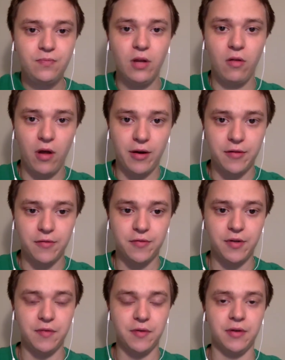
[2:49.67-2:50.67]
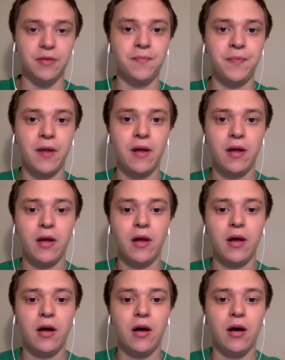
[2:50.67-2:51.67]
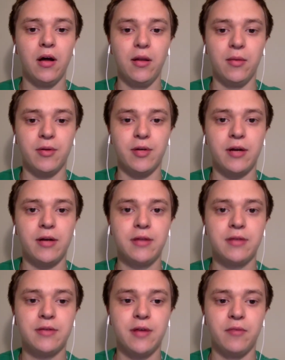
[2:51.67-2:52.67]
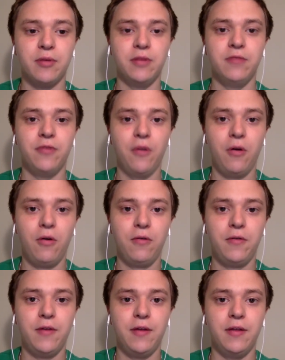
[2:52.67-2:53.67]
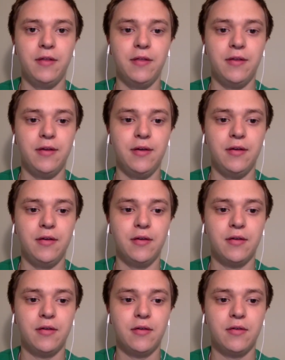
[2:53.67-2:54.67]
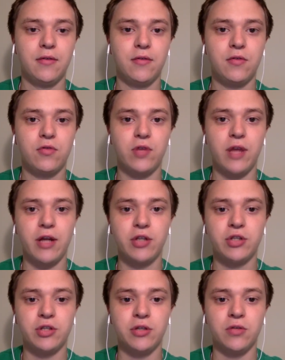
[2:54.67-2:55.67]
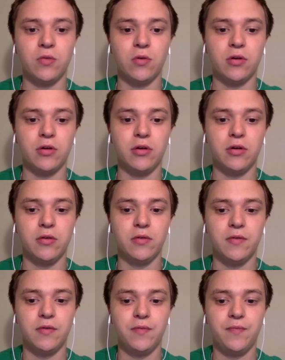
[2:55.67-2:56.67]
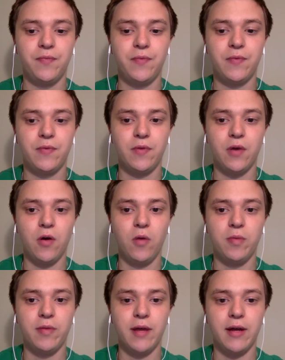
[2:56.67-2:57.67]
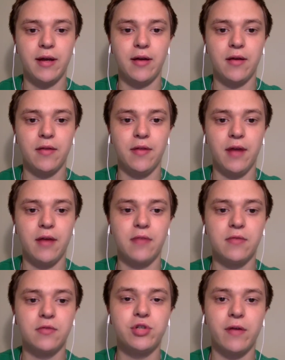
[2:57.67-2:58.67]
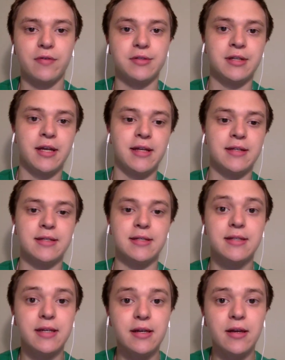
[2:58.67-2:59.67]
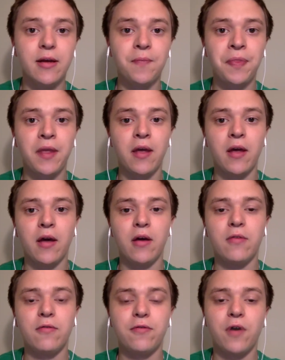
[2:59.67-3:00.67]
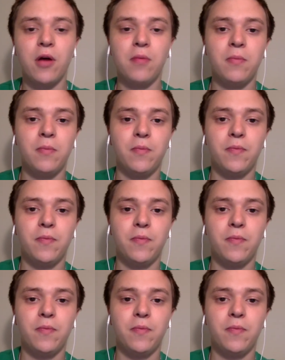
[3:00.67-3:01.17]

A lot of even libertarians have been involved in the creation or, you know, the hope that Jefferson can secede from